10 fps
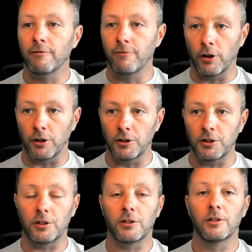
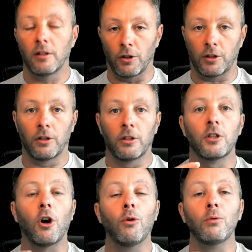verse, look,
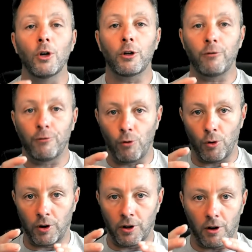go look
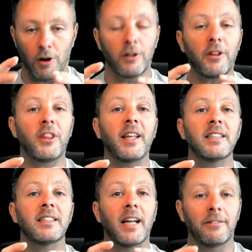for all of the
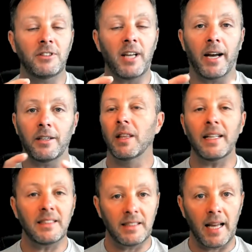things that I've tagged.
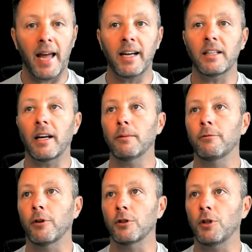Let's tag an item
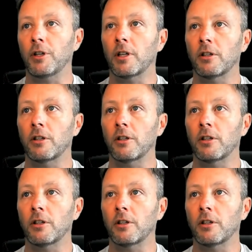first so you can